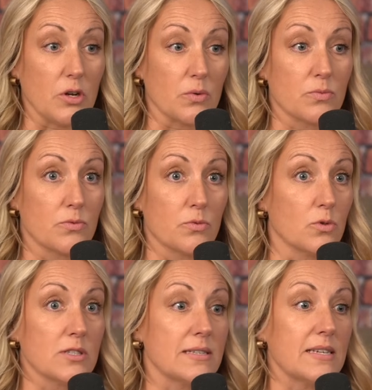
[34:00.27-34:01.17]
know,
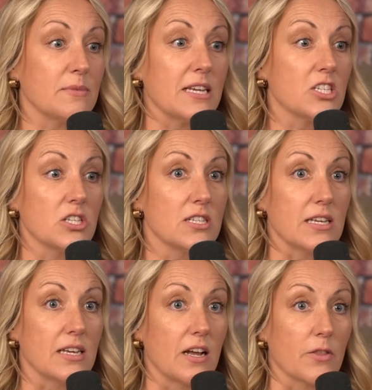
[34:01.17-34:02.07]
rules and temptations
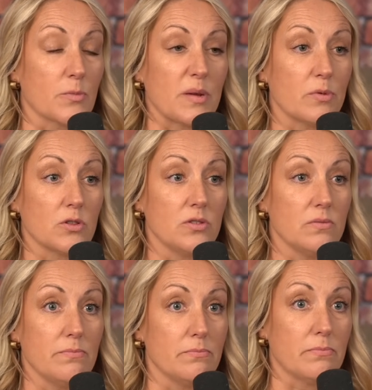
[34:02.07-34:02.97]
that other people
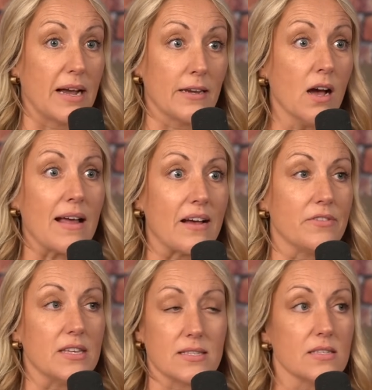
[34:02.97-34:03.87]
might not have.
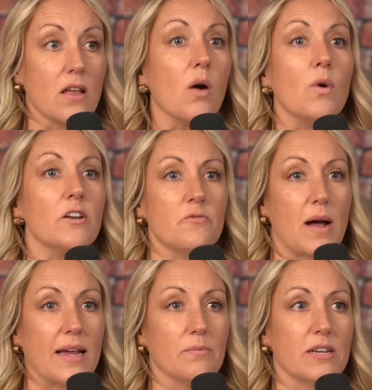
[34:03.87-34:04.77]
This is not one of
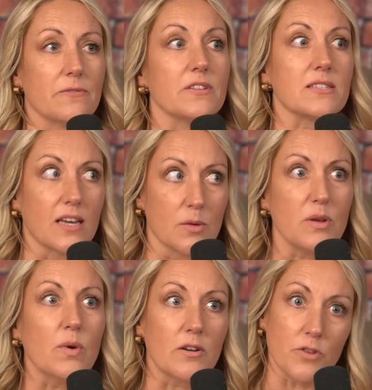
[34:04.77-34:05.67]
mine, but if it's going to be
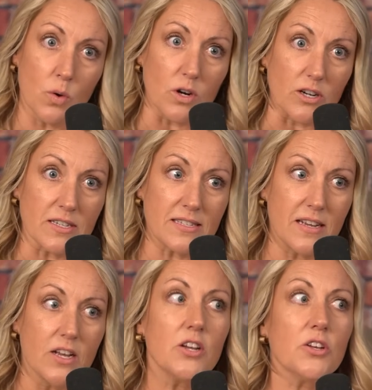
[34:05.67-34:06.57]
one of yours,
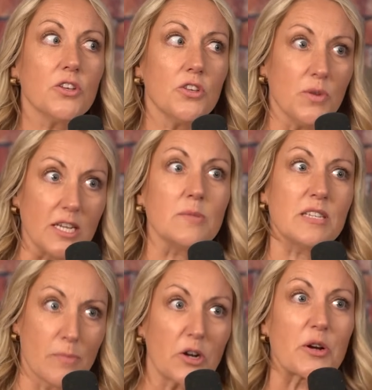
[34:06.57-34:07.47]
you need to be
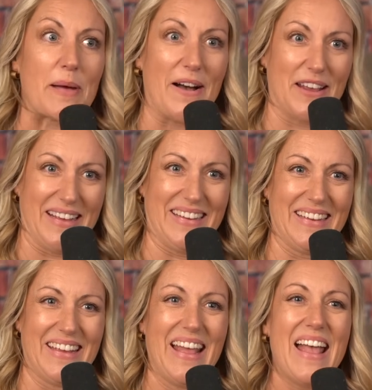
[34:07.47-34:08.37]
smarter about it.
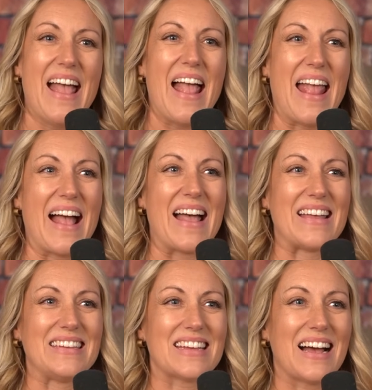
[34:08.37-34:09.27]

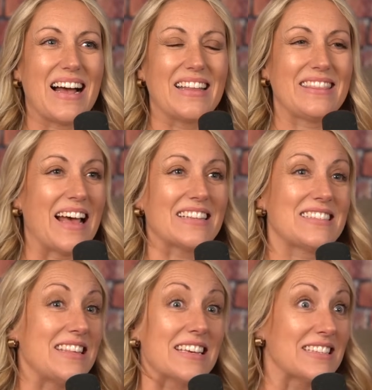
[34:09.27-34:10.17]
and that's
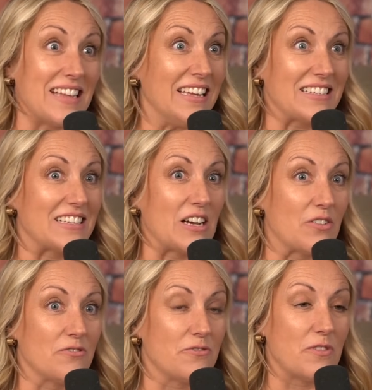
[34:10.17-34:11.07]
the extent
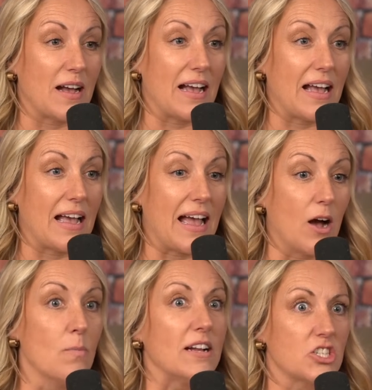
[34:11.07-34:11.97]
of
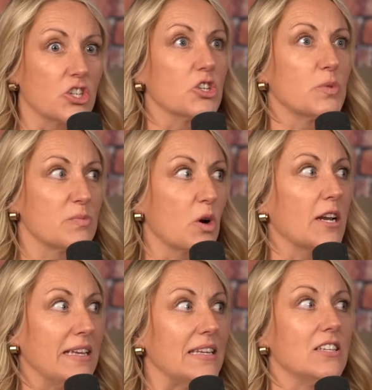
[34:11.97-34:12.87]
how much church was brought
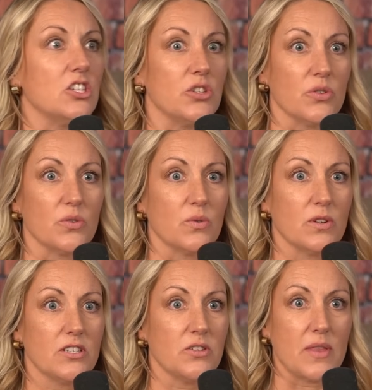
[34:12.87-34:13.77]
in to
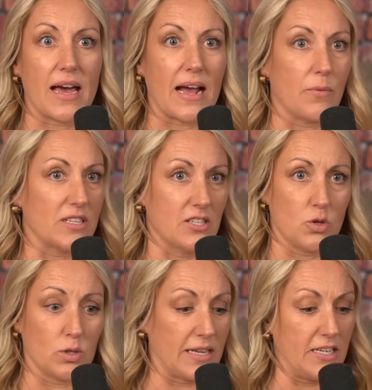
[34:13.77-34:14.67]
to that. I wasn't
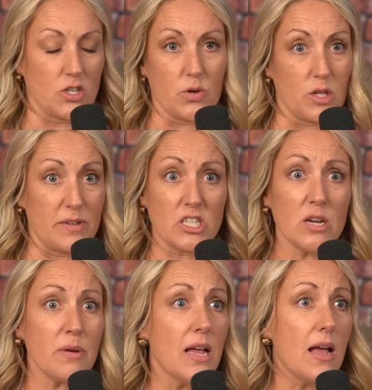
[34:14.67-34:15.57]
told I need to go to the
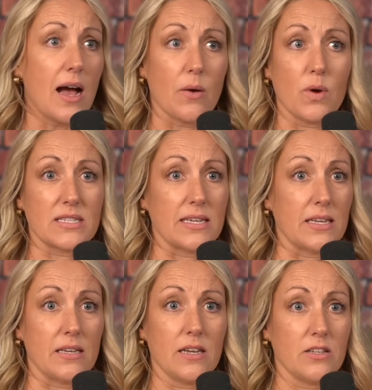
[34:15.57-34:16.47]
bishop. I
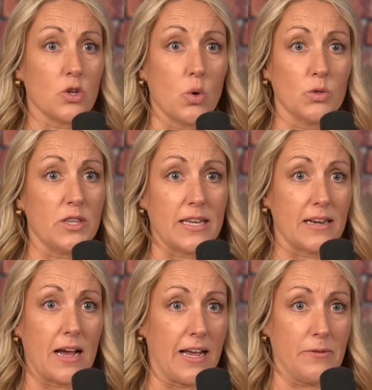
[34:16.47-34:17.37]
wasn't told that
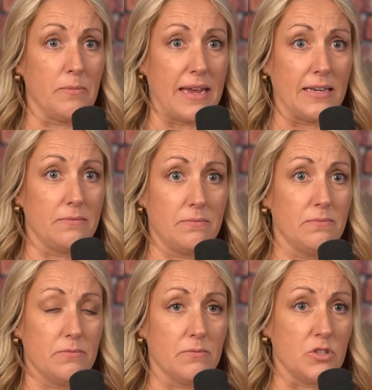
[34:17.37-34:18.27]
I made
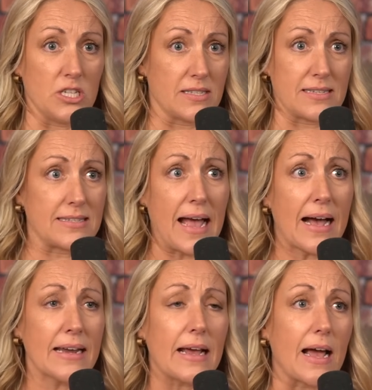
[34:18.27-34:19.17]
Jesus
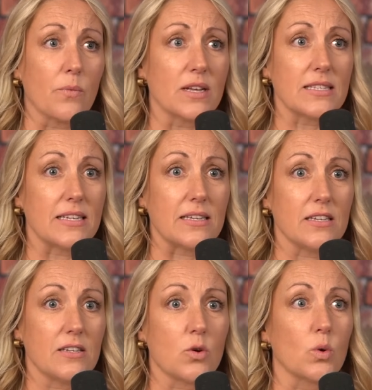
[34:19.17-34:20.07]
sad. I
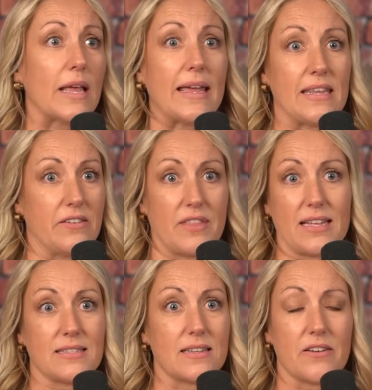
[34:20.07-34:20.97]
wasn't told any of
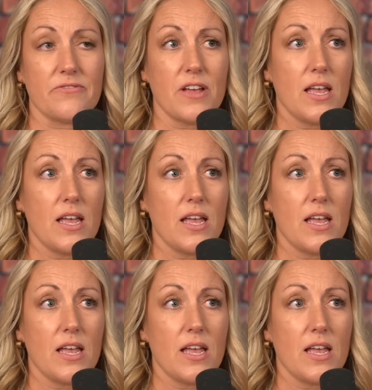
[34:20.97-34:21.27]
that stuff.